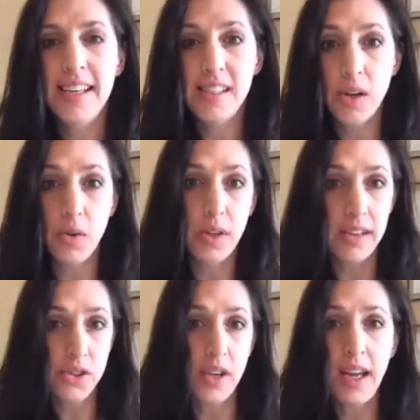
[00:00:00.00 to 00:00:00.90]
So,
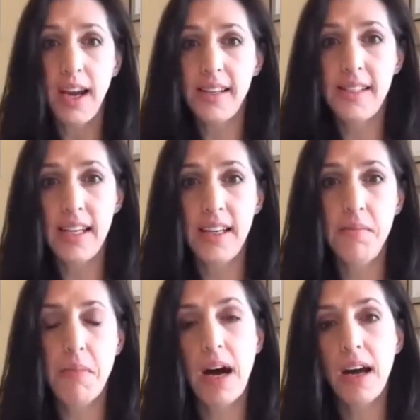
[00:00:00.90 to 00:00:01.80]
yesterday I
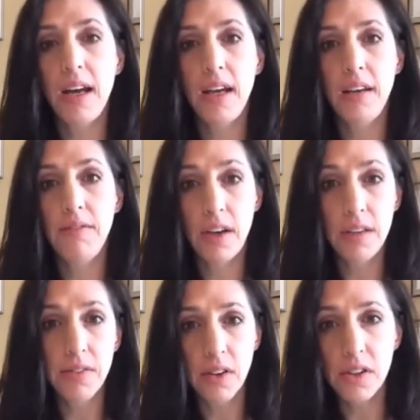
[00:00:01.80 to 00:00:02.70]
did my very
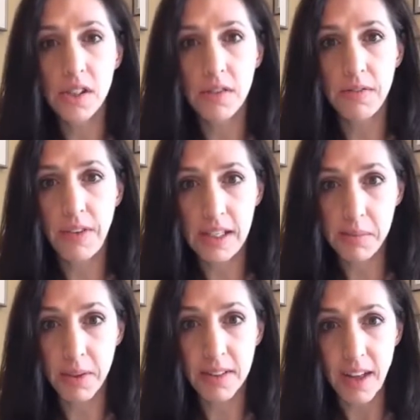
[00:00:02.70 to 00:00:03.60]
first
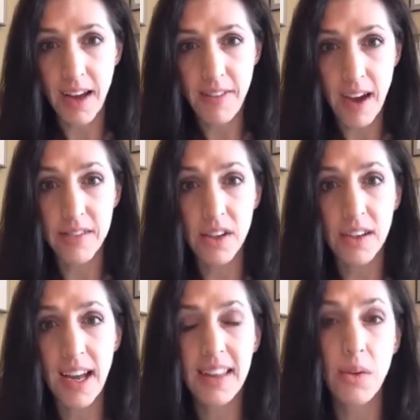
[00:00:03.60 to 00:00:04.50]
Facebook Live ever.
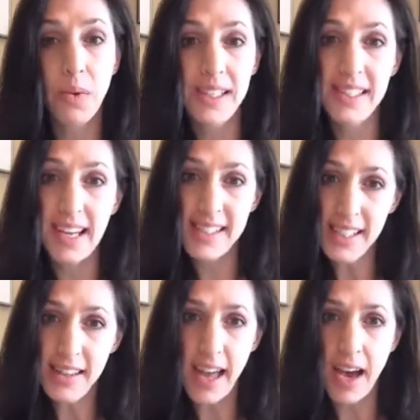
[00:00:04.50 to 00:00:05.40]
And the reason I
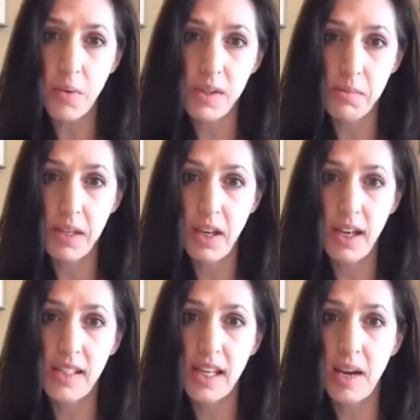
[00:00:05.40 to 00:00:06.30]
did that was
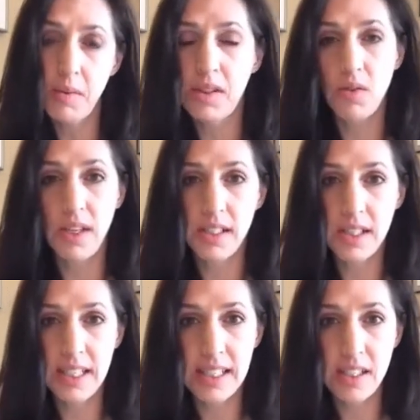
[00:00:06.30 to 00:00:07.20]
because I was going to
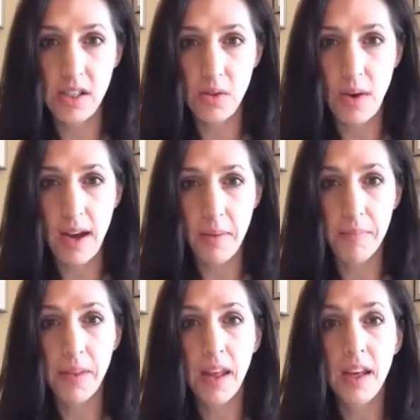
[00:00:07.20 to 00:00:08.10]
need to
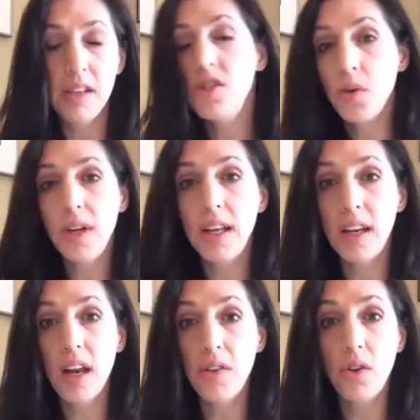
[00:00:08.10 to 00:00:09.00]
um, do it in
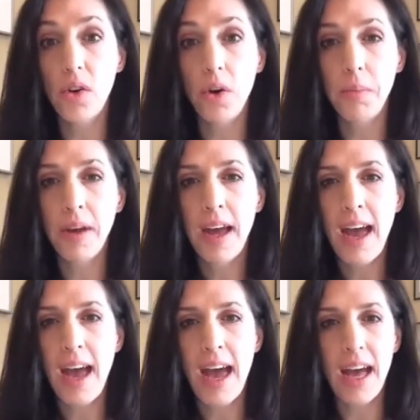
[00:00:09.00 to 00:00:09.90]
another group
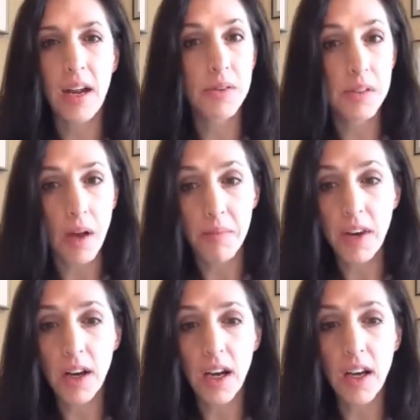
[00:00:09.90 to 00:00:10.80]
and I was I'm
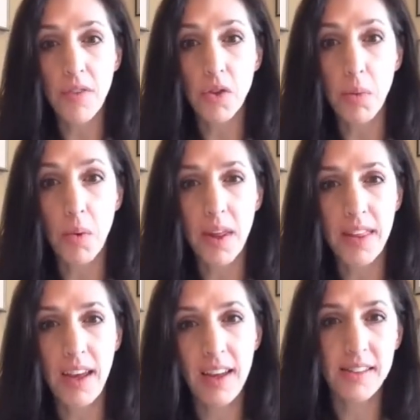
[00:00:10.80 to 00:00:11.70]
very uncomfortable with
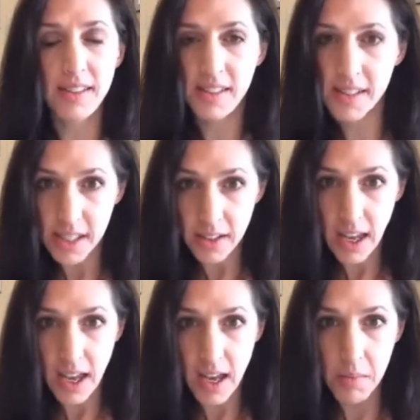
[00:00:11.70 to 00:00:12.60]
it. Still
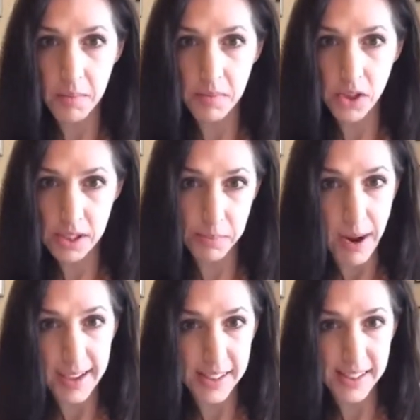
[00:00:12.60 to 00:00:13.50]
am. Just
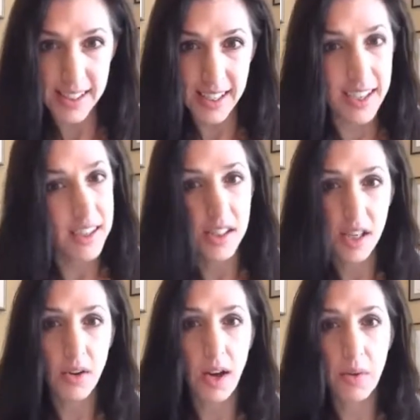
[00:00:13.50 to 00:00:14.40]
practicing.
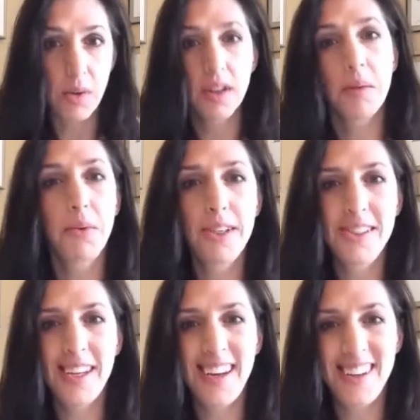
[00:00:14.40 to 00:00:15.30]
So I really
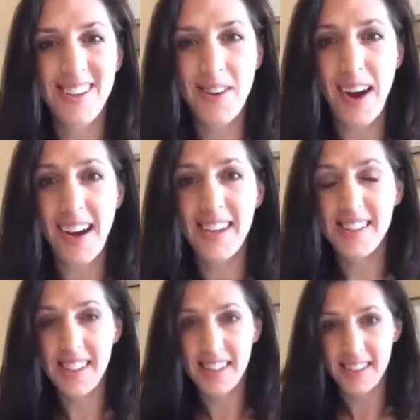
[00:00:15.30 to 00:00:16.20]
appreciate you
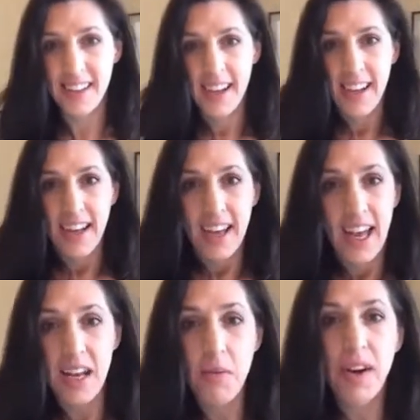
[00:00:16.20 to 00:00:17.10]
guys and
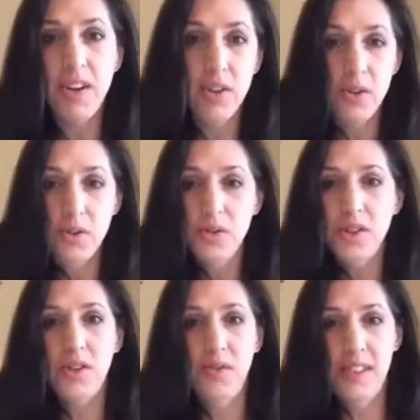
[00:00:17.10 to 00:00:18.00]
anyone who
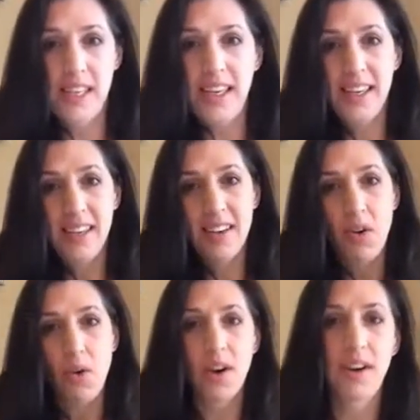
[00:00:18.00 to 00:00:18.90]
tunes in
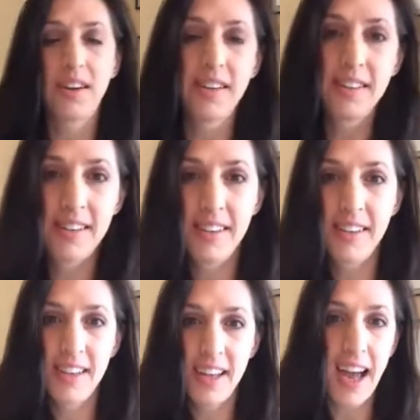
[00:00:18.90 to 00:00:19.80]
or
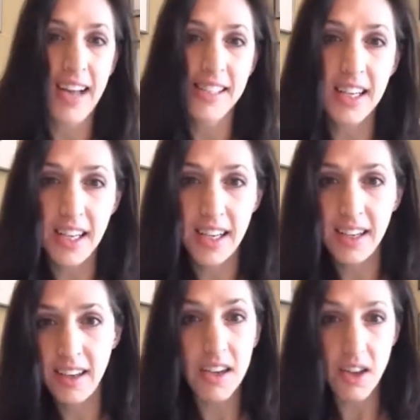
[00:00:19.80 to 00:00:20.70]
has
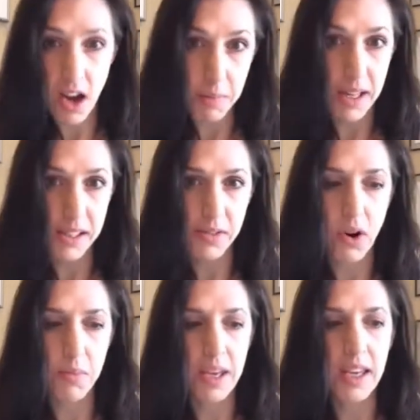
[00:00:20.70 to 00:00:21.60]
any comments
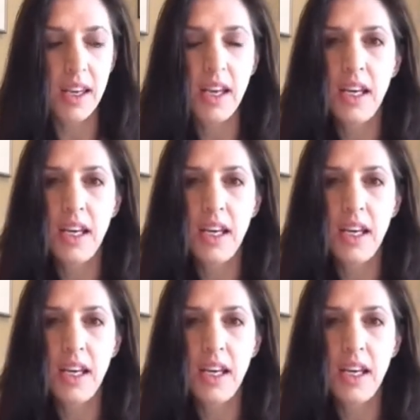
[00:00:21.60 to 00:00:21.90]
for me.